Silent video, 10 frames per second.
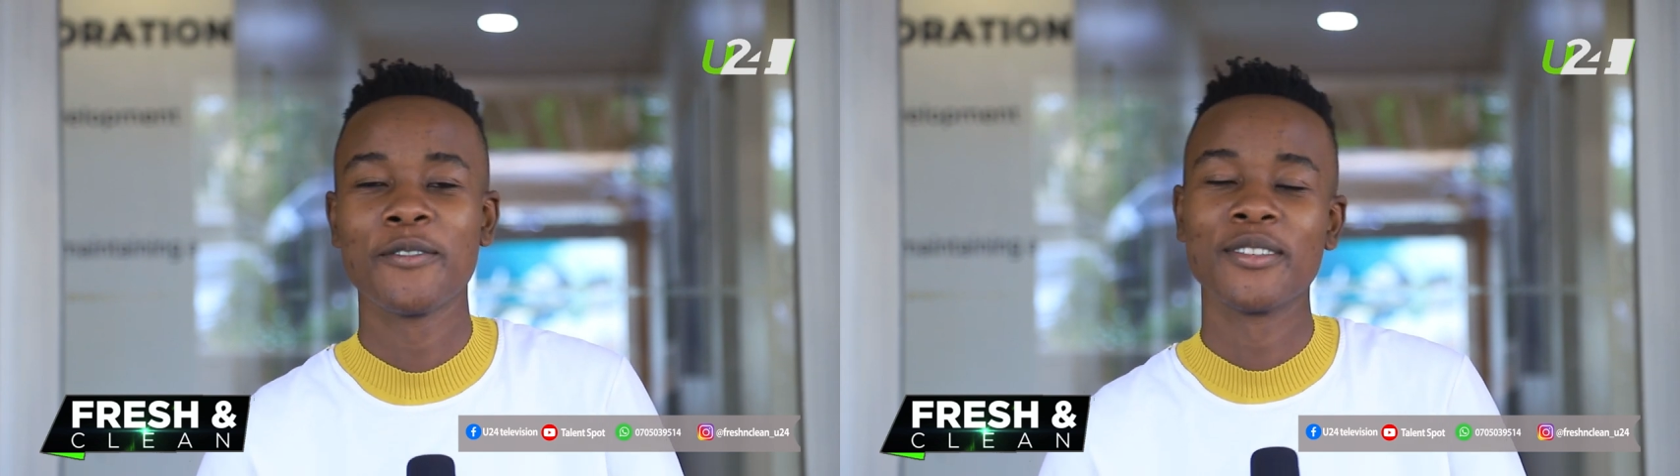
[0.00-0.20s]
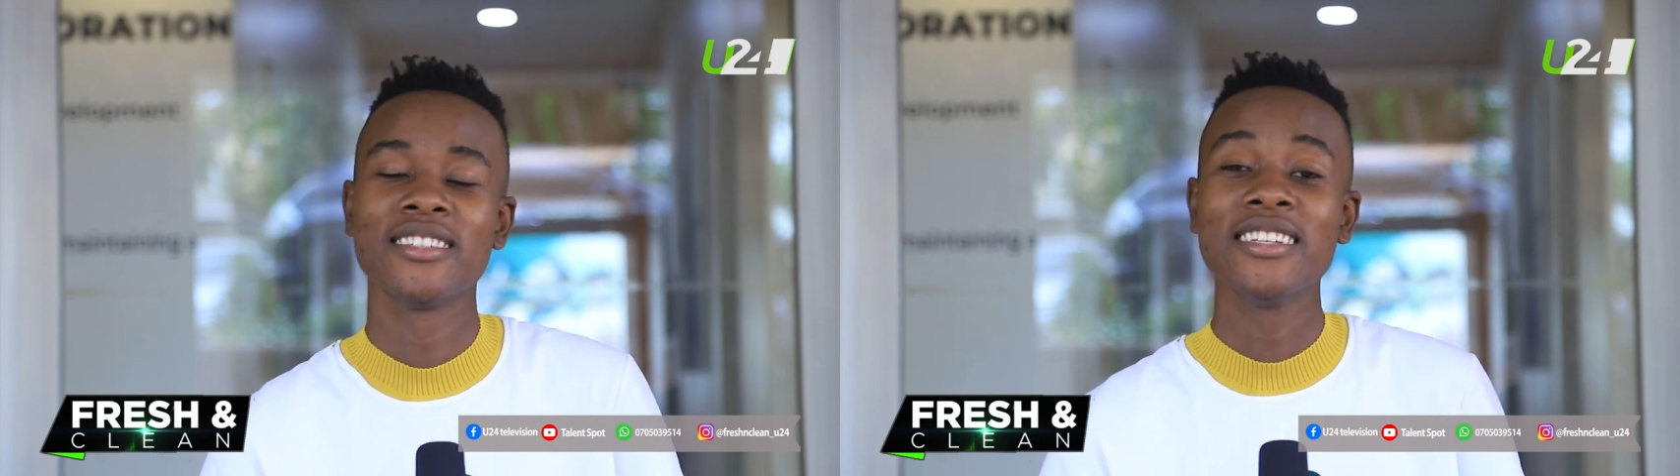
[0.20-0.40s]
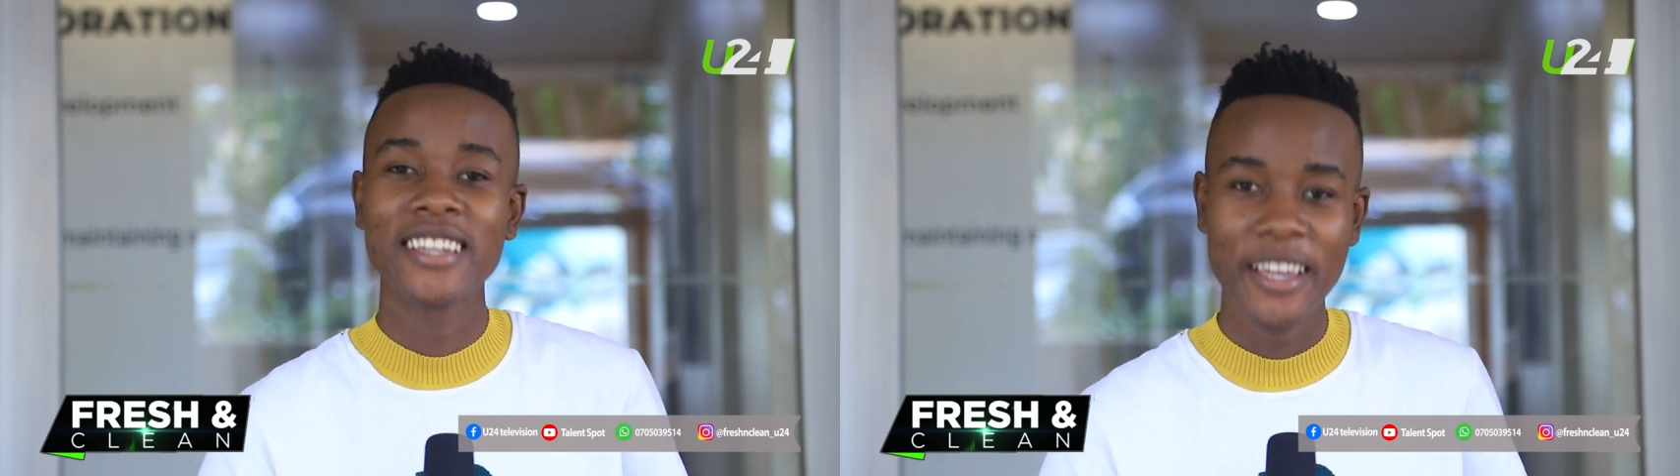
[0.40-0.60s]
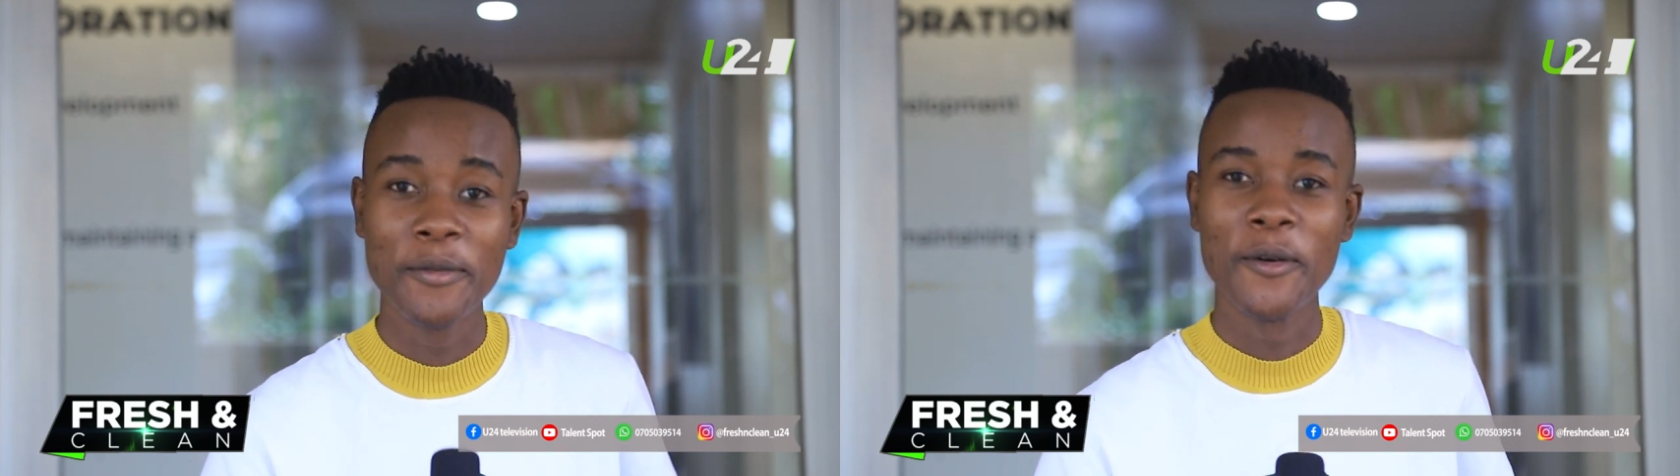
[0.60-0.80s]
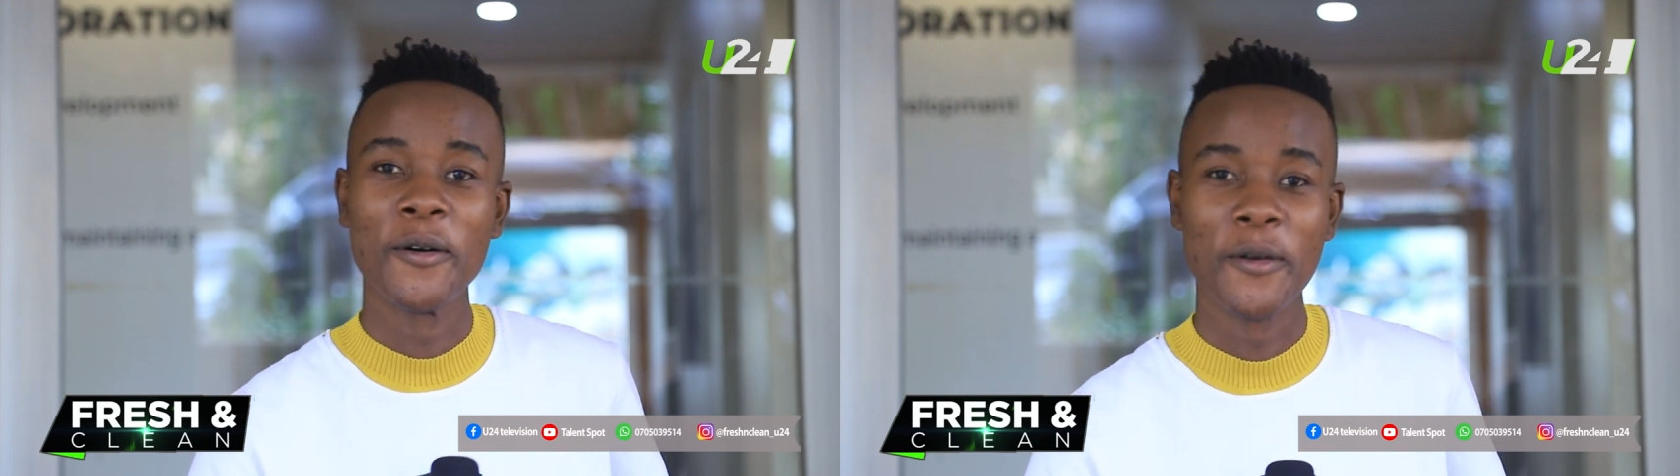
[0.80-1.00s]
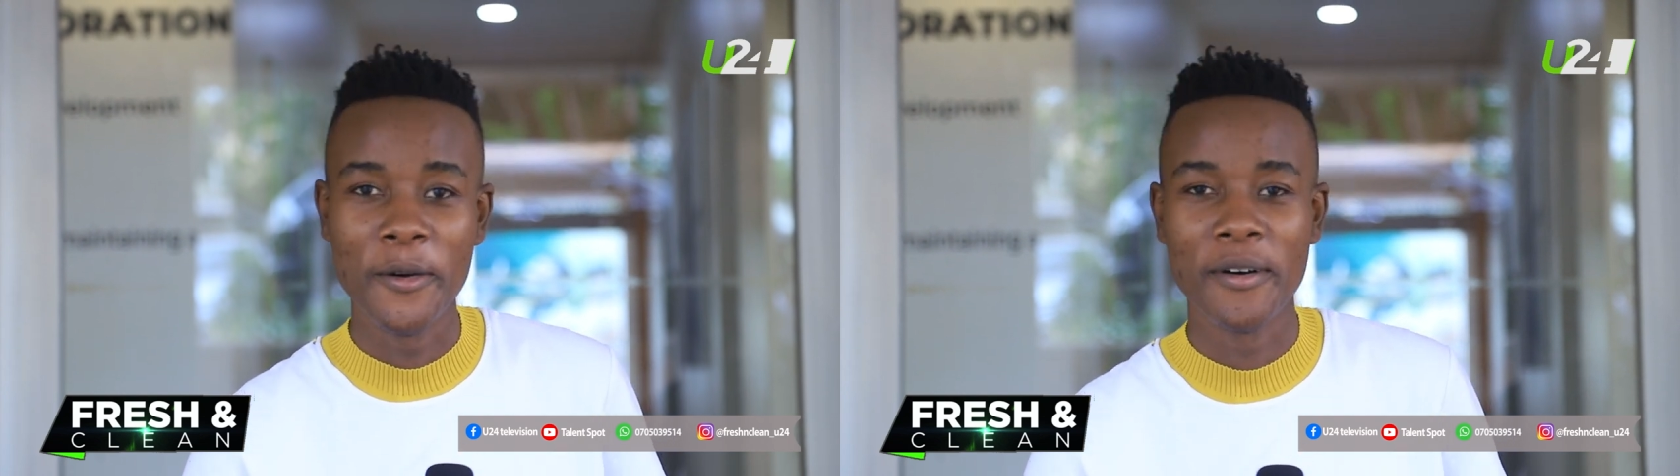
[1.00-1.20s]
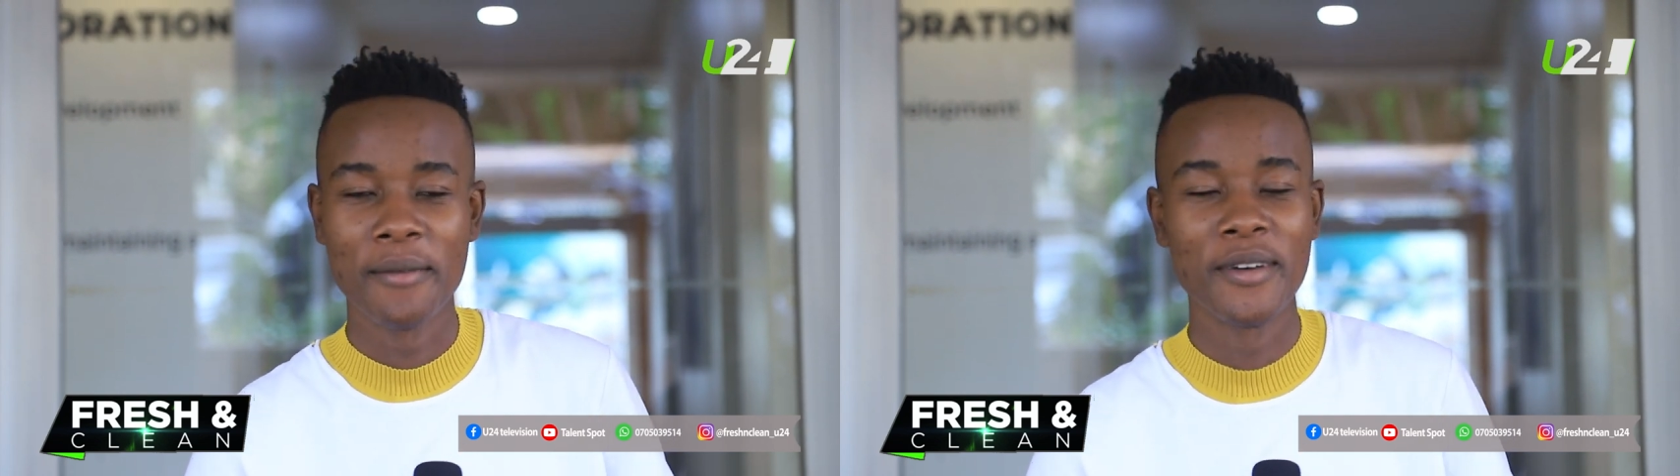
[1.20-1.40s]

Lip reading: 14K Wongo.